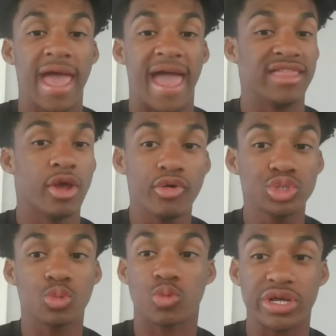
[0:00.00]
And there was
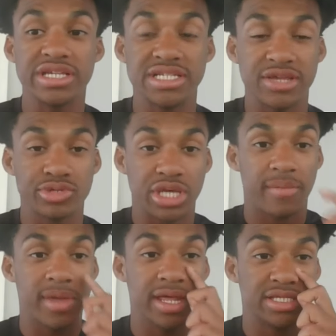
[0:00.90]
a reason he was
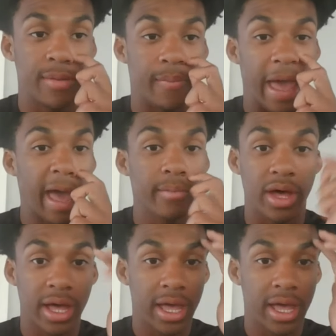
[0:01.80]
committed to Bama.